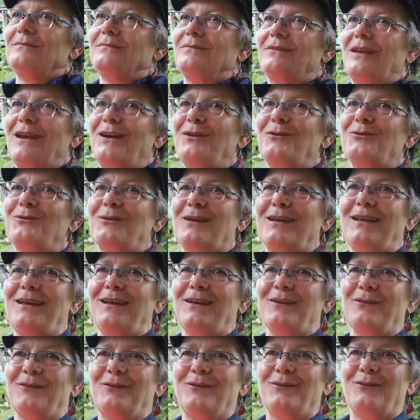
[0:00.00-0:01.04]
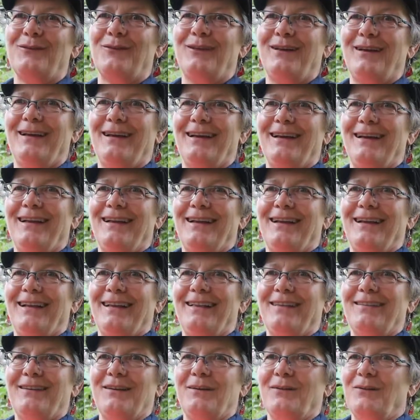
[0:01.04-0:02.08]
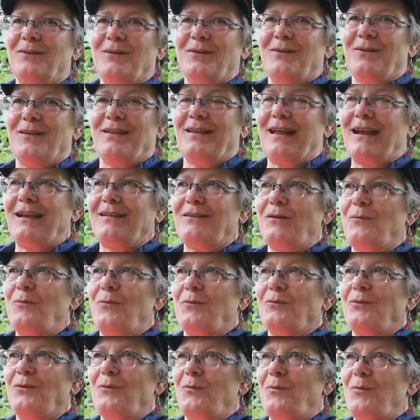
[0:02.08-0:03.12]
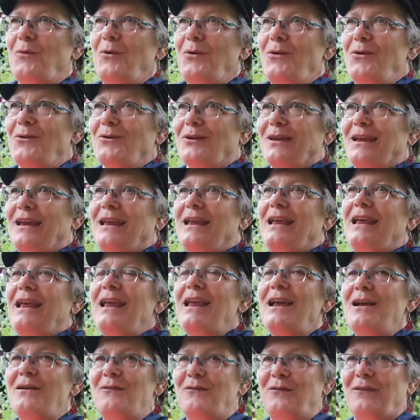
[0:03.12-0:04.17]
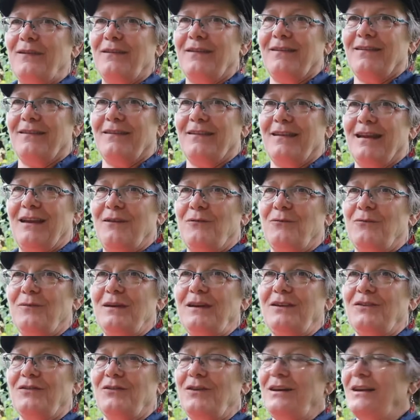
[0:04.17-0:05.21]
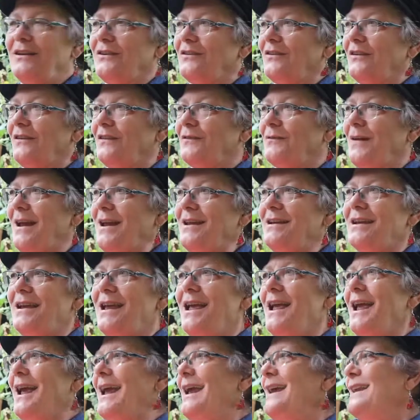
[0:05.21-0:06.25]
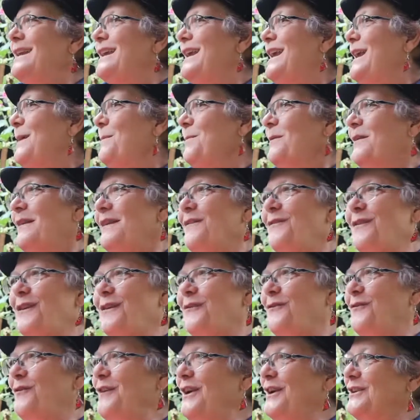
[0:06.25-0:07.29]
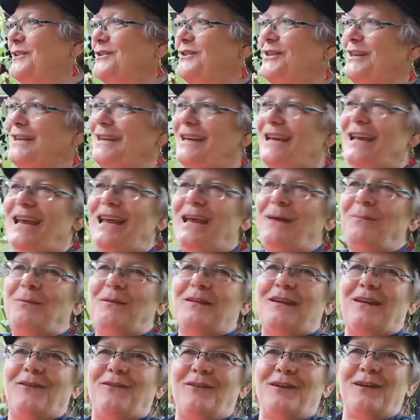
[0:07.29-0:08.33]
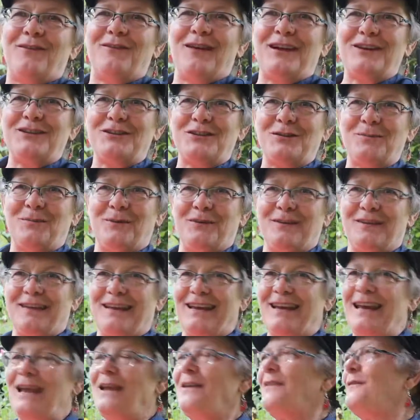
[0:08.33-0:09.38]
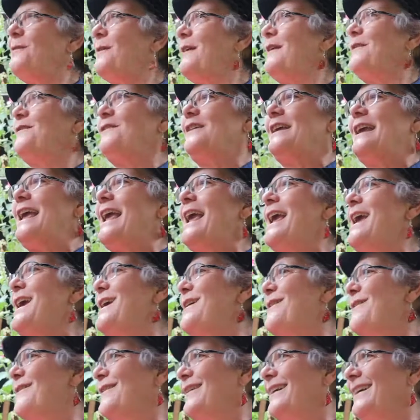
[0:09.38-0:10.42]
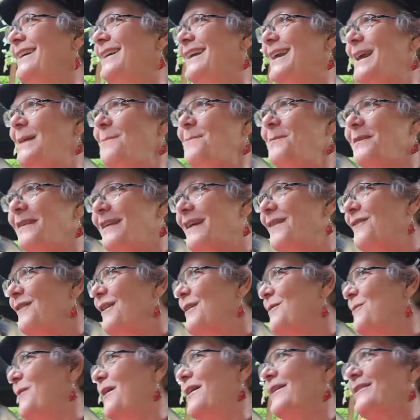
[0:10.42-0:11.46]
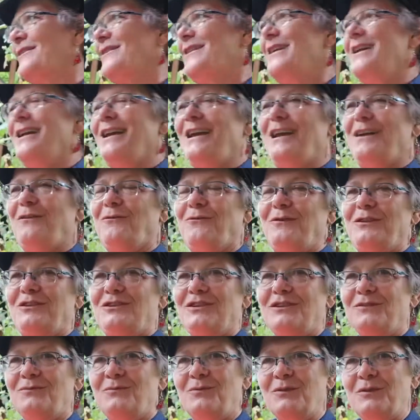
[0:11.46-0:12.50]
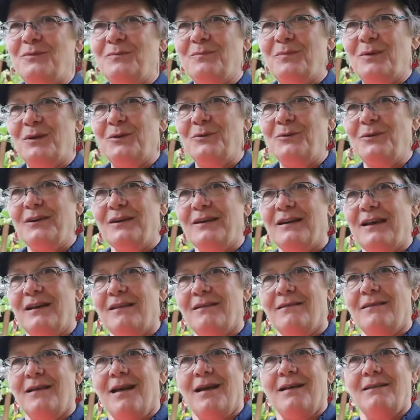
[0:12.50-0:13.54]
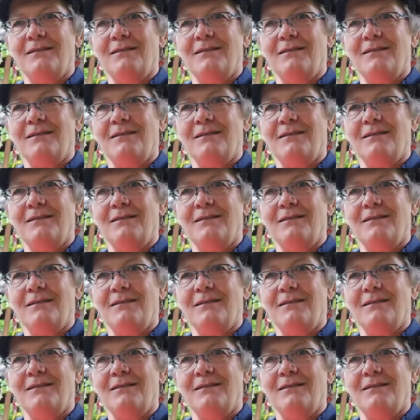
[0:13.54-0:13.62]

there to give. The world gives. If we treat it just right, it keeps giving fish, it keeps giving vegetables, it keeps giving air, it keeps giving water. If we just wouldn't pollute it and